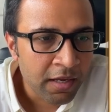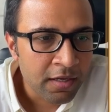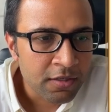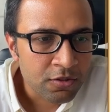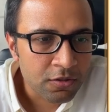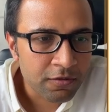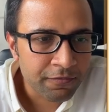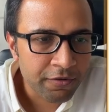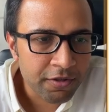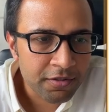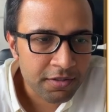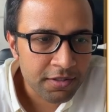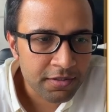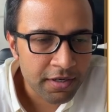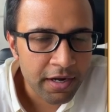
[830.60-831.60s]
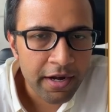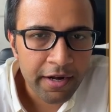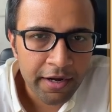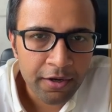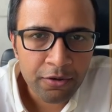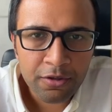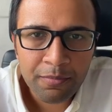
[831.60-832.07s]
So the first is
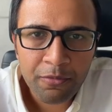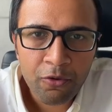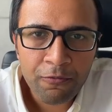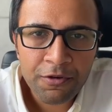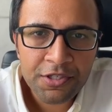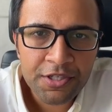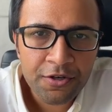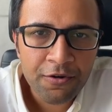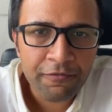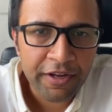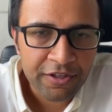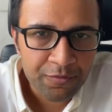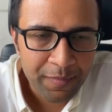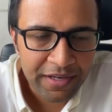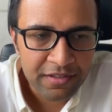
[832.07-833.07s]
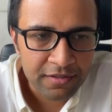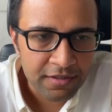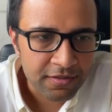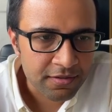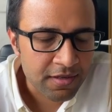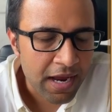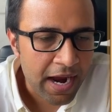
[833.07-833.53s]
relating to the provision of
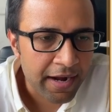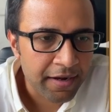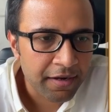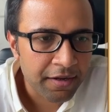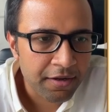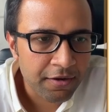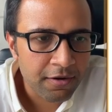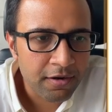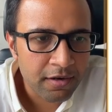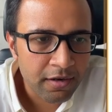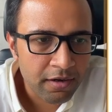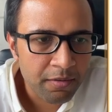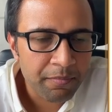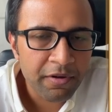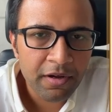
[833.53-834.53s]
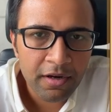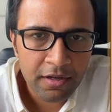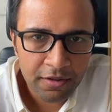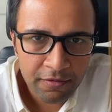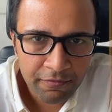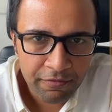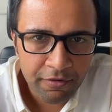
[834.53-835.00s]
expenses, and here typically
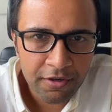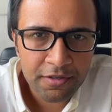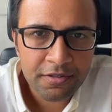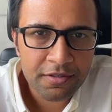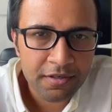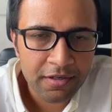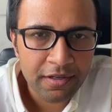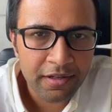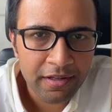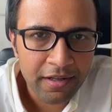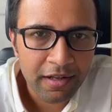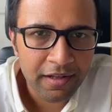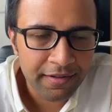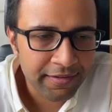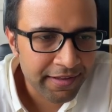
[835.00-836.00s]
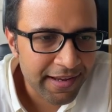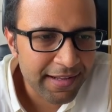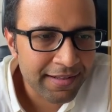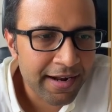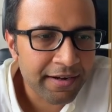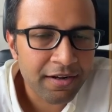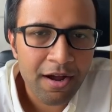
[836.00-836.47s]
the first thing
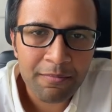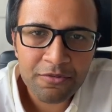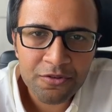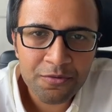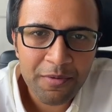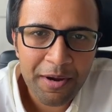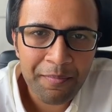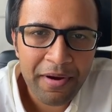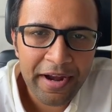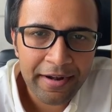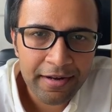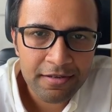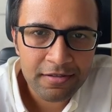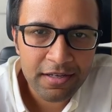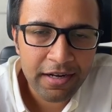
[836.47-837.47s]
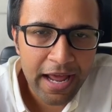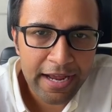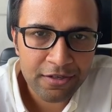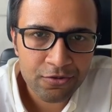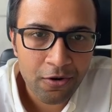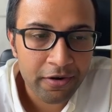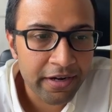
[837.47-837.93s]
that comes to my mind is the
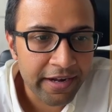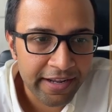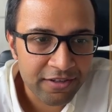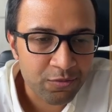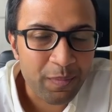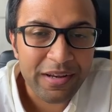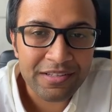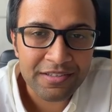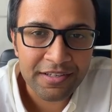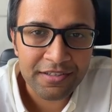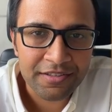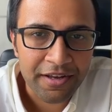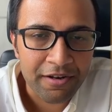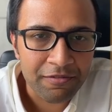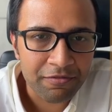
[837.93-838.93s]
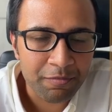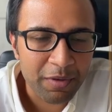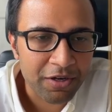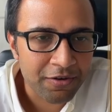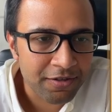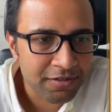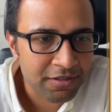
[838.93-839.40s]
tax audit expense itself,
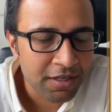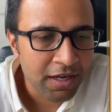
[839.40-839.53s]
because